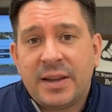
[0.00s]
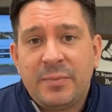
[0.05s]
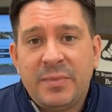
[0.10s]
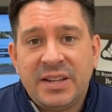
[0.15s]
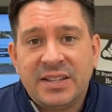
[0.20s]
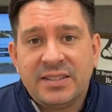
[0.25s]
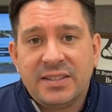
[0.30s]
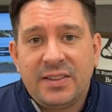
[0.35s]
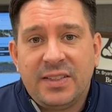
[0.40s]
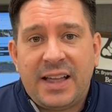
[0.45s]

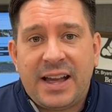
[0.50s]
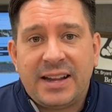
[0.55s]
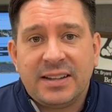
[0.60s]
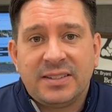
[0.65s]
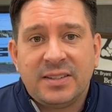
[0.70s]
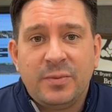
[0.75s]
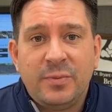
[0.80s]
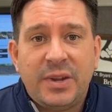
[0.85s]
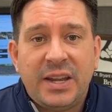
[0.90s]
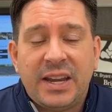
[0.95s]
means a lot
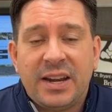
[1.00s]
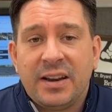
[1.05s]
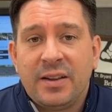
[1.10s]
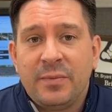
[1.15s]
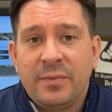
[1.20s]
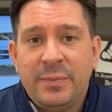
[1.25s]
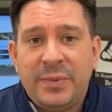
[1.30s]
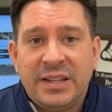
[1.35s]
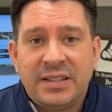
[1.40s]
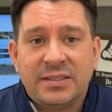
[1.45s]
to me and it
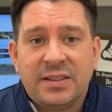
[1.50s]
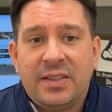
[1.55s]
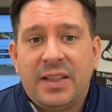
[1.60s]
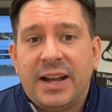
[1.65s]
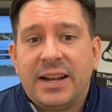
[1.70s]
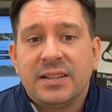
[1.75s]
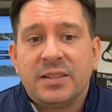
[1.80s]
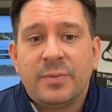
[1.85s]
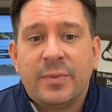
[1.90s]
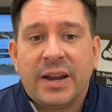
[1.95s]
means a
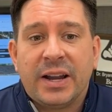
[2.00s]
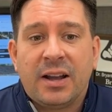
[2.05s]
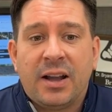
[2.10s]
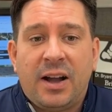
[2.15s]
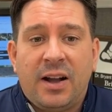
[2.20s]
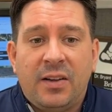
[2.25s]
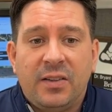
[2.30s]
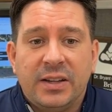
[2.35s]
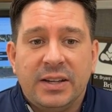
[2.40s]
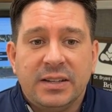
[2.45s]
lot to my
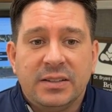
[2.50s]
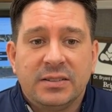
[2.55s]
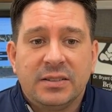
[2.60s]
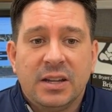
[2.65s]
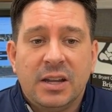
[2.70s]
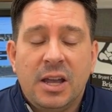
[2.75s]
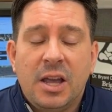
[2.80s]
colleagues.